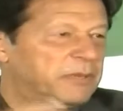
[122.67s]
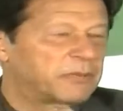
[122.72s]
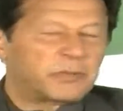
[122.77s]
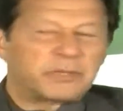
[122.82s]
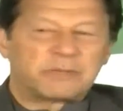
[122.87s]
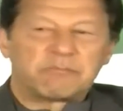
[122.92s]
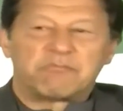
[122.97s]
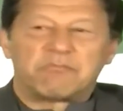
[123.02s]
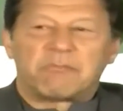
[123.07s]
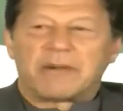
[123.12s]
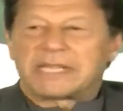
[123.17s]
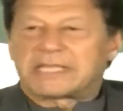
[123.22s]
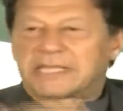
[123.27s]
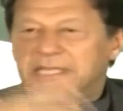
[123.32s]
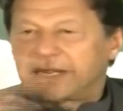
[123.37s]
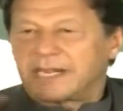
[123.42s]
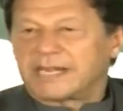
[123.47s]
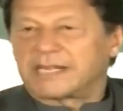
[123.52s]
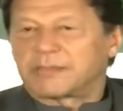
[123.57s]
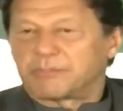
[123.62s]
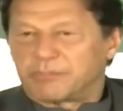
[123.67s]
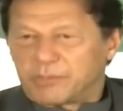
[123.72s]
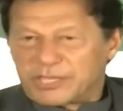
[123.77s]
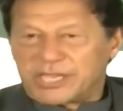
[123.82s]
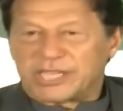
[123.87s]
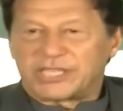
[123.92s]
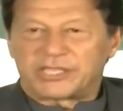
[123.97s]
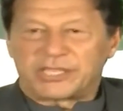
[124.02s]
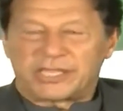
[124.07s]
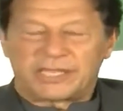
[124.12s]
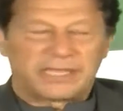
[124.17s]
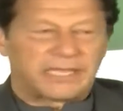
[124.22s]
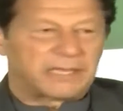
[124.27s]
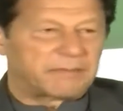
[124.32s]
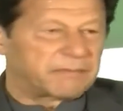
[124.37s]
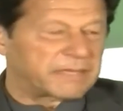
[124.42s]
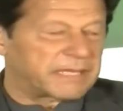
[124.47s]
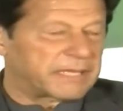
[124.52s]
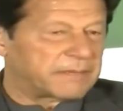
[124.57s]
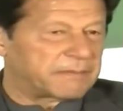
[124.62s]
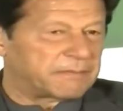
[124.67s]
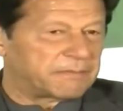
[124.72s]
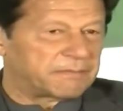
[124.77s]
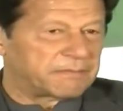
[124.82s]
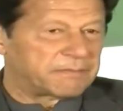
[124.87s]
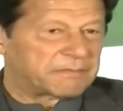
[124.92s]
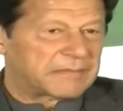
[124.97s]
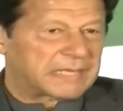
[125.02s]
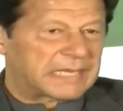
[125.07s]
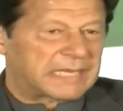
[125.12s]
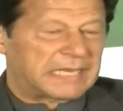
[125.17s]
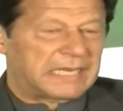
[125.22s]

people with much greater potential than me.